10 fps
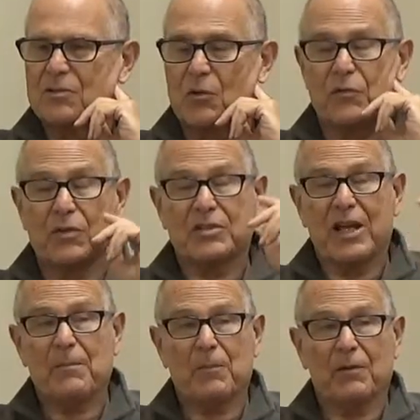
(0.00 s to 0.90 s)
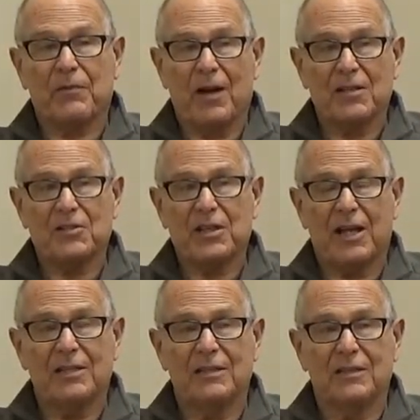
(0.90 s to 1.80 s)
So for example, if I
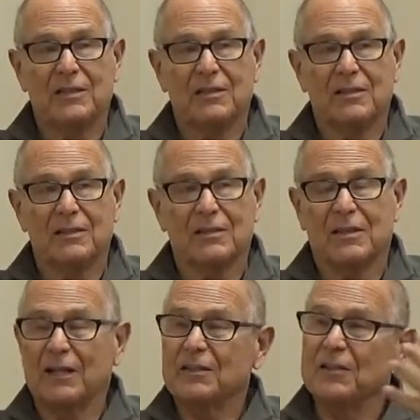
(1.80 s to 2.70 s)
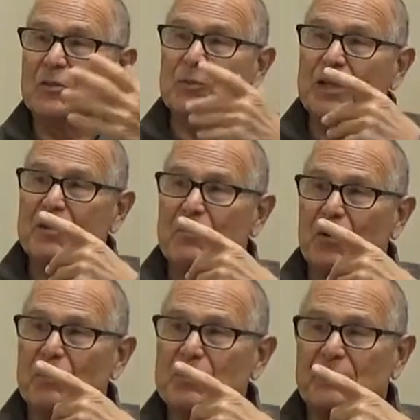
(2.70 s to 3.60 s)
said that the unique
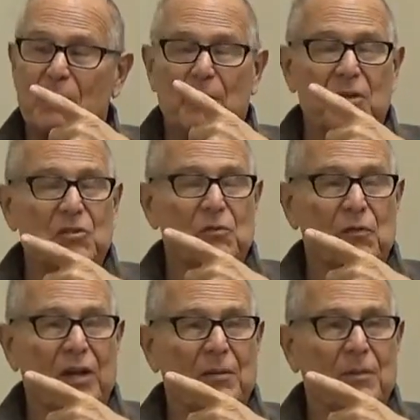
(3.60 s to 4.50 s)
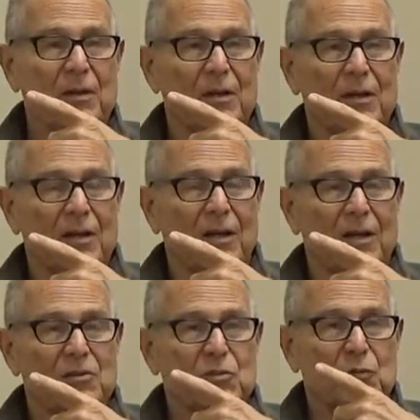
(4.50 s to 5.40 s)
purpose of a picture frame
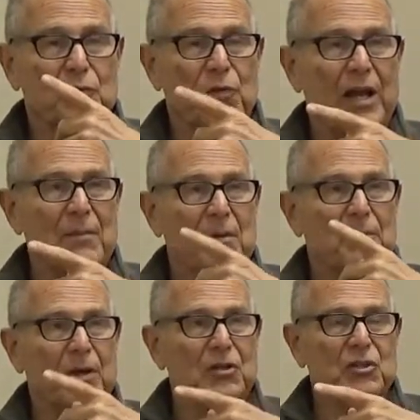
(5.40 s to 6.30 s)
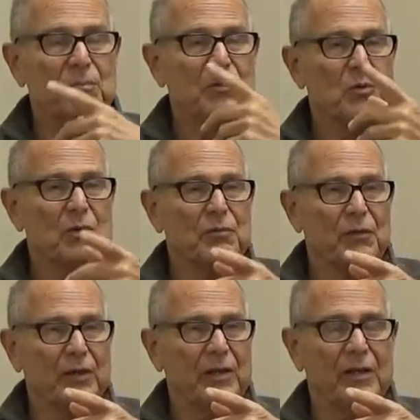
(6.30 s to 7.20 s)
is to frame a picture
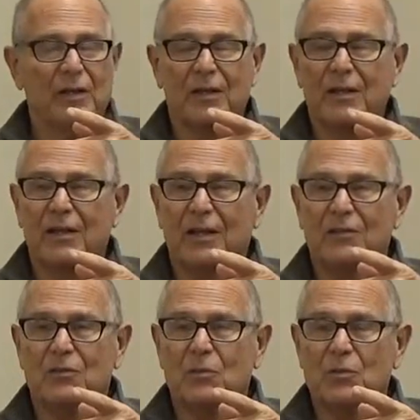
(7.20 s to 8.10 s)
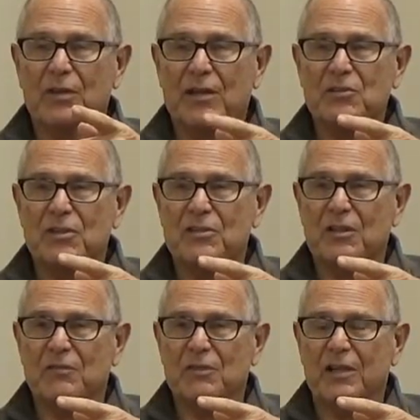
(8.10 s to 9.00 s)
beautifully, in
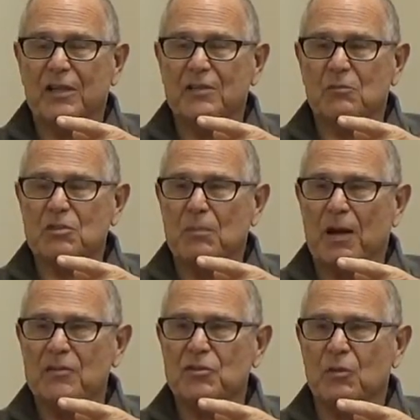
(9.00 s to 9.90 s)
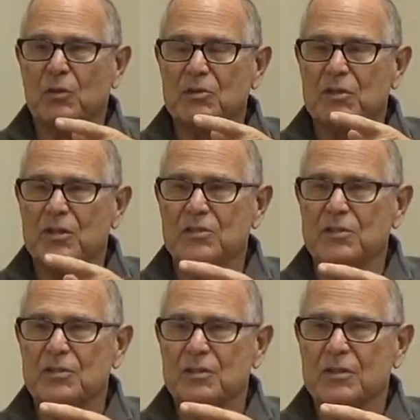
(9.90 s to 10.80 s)
2017 the response always
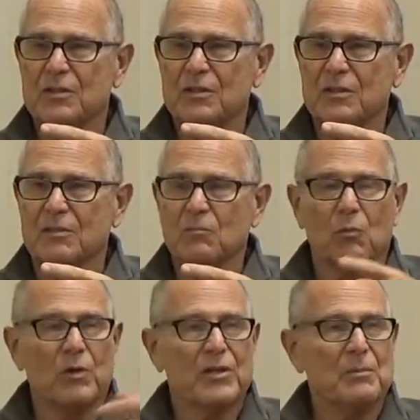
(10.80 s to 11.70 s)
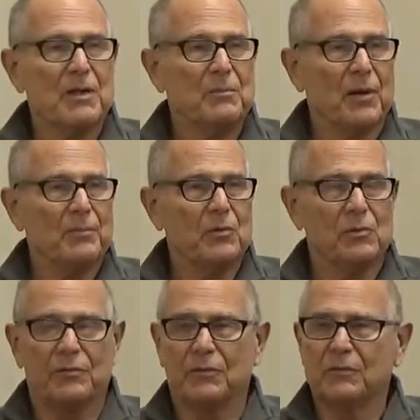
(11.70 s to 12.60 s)
is, well, what do you mean by
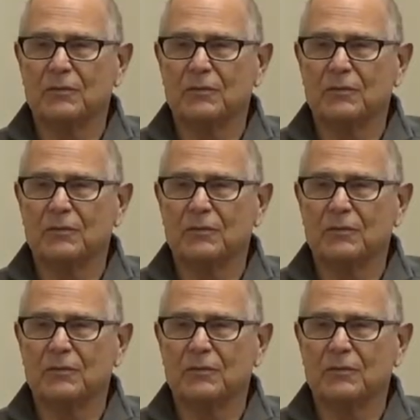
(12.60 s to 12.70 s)
beautiful?